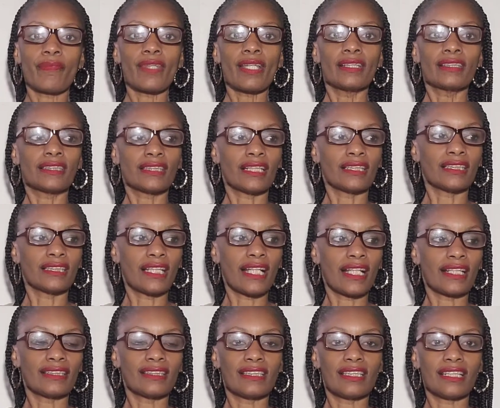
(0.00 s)
such
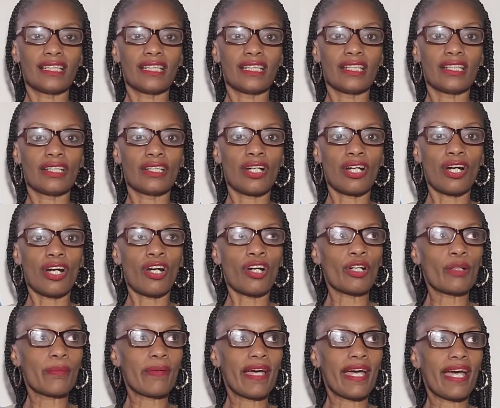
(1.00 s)
as the
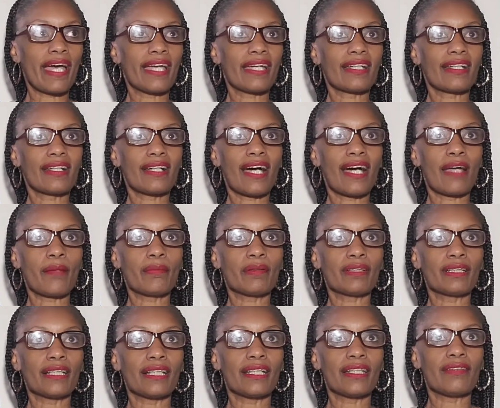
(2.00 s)
Her bag, I
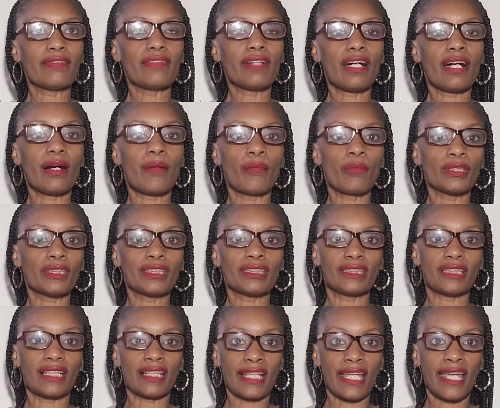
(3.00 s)
believe, which is
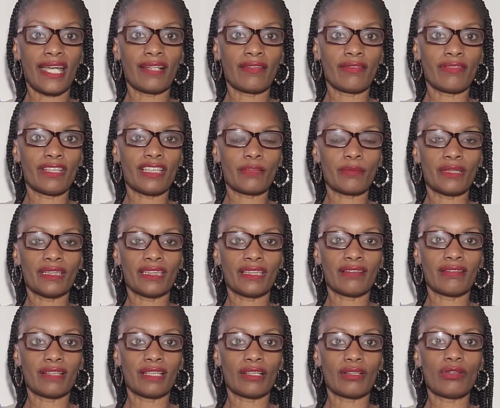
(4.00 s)
in a canvas
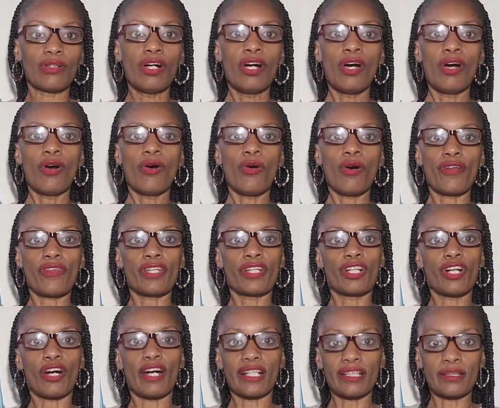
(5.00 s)
material, or the
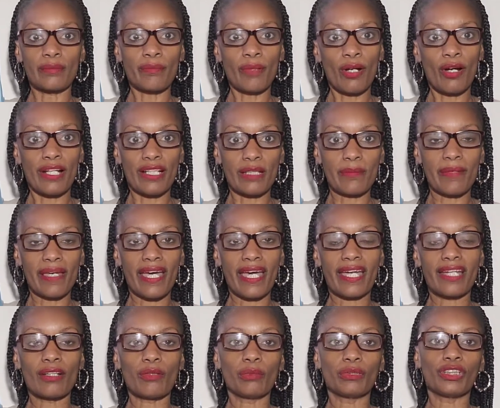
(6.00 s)
Garden Party
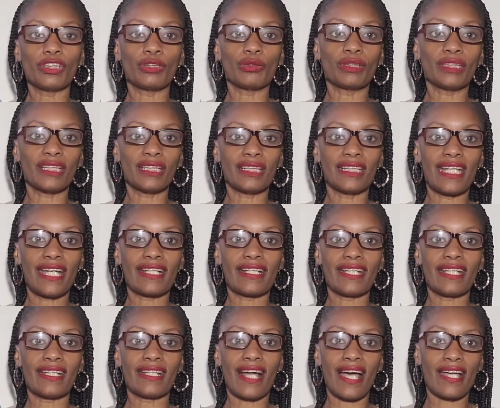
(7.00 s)
bag, which you can
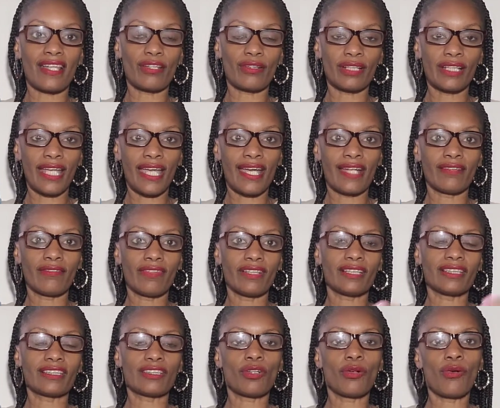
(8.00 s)
get in either
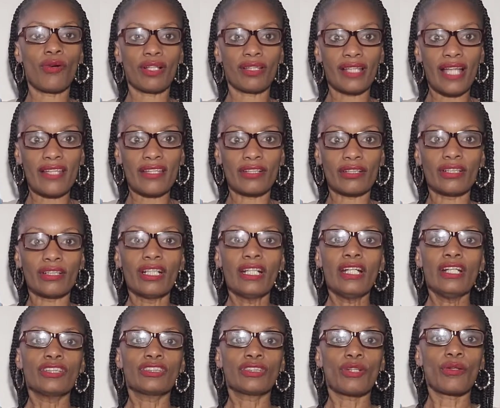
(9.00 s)
canvas or leather.
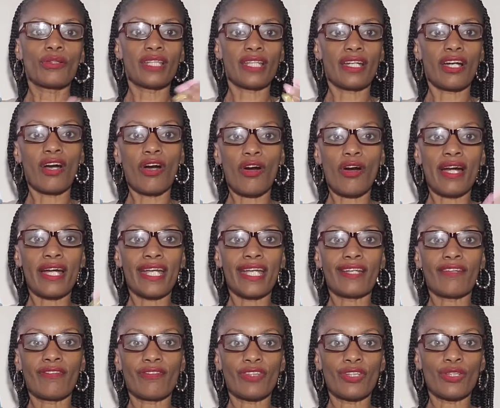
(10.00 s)
So there are
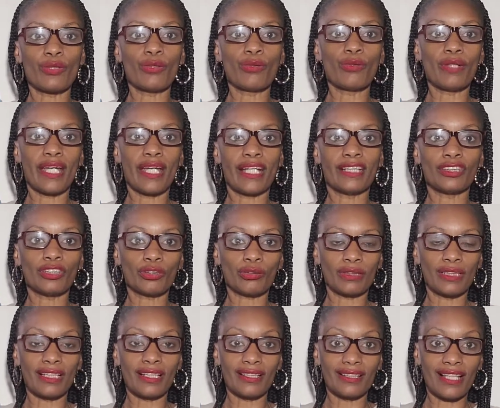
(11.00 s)
a few
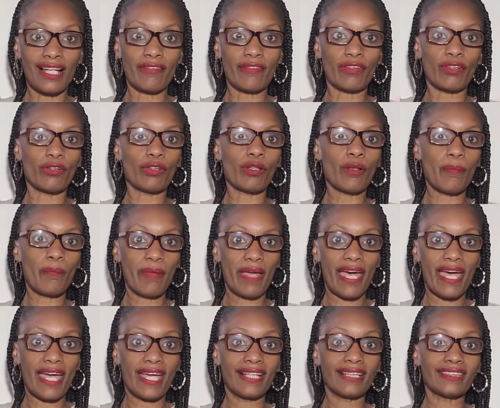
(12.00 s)
entry-level
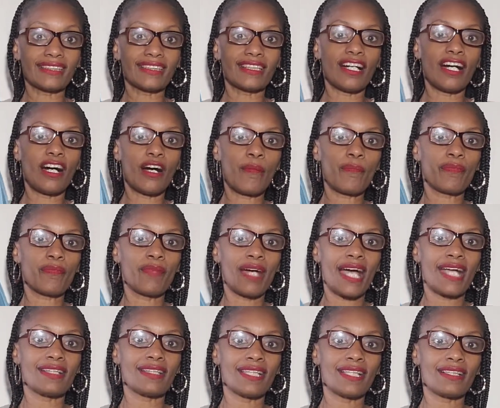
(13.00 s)
bags.
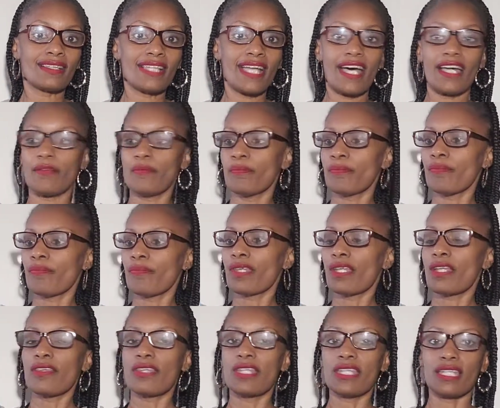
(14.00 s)
I think that
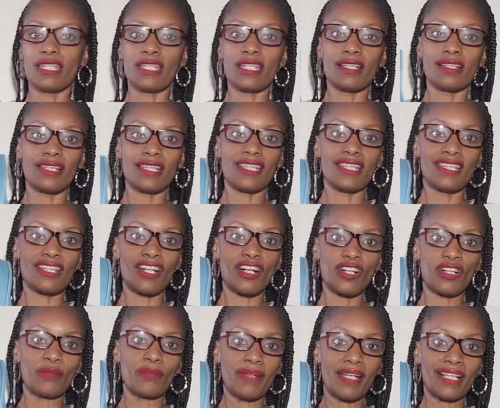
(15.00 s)
the
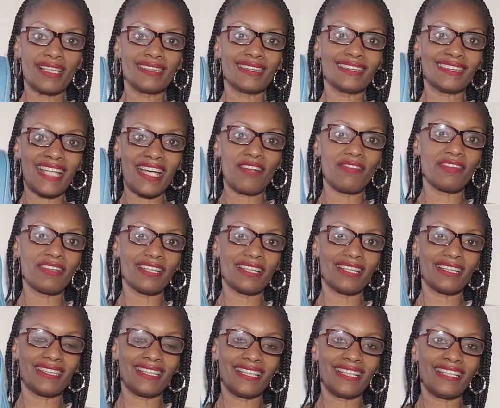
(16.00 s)
Hermes
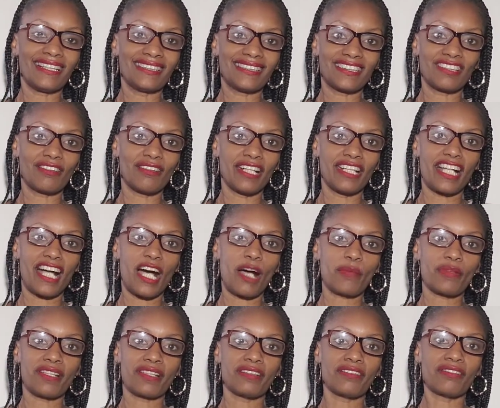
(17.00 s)
Evelyne is a great
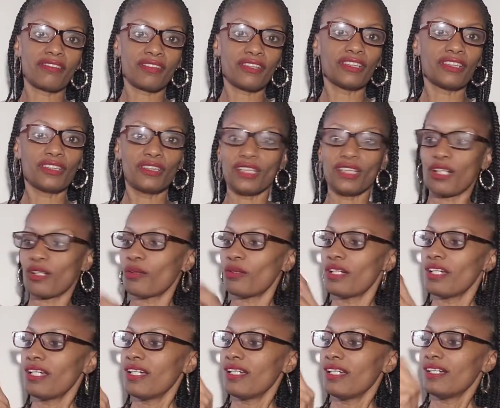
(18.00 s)
option for,
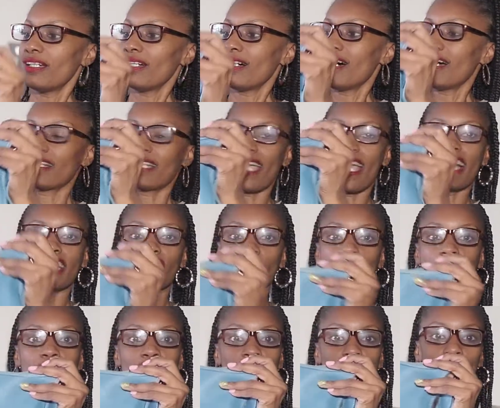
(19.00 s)
a
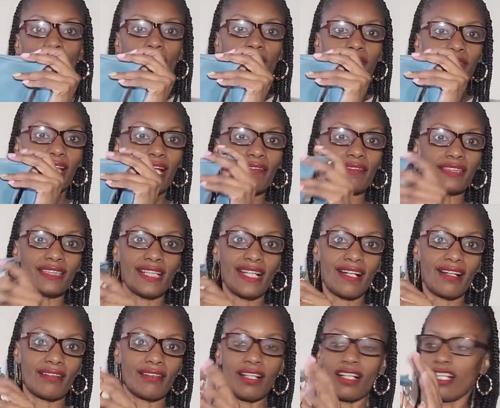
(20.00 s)
casual sort of
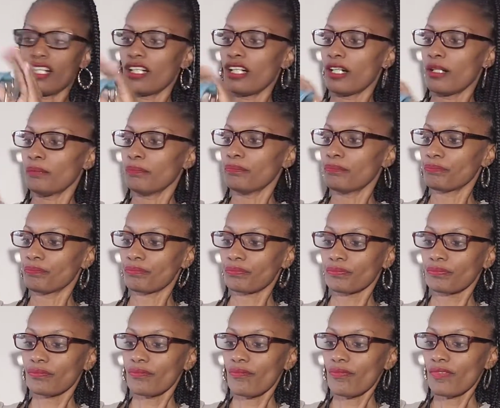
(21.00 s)
lifestyle.
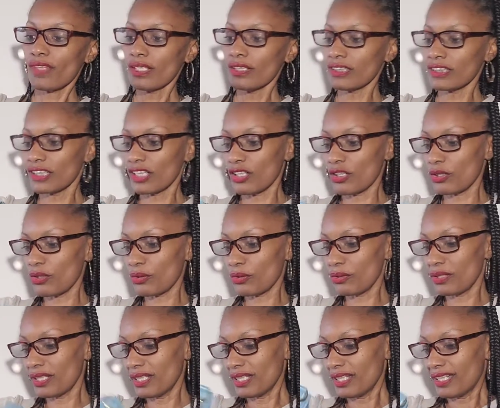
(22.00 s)

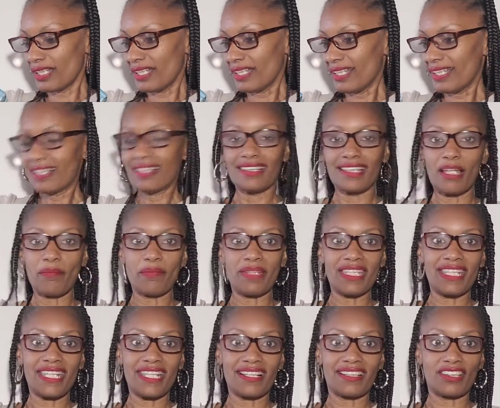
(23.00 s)
So let me
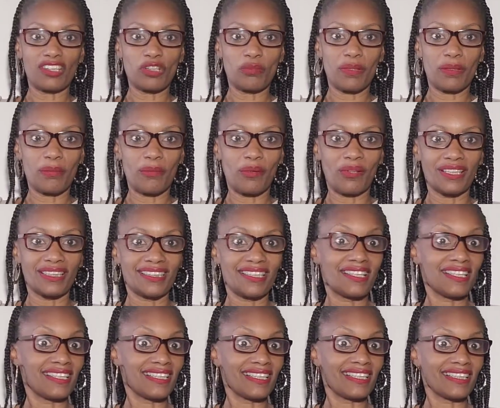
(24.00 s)
get a little bit more into
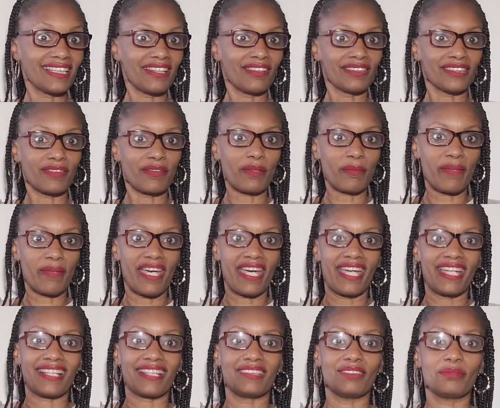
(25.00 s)
the details of the
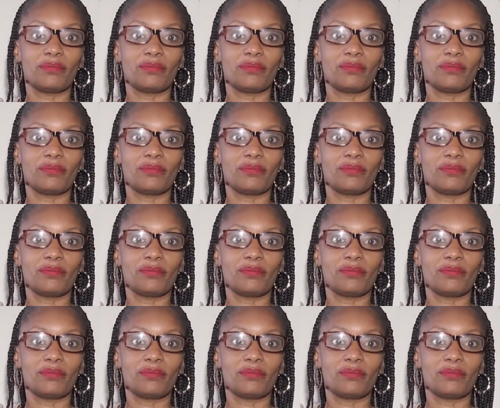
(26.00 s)
bag.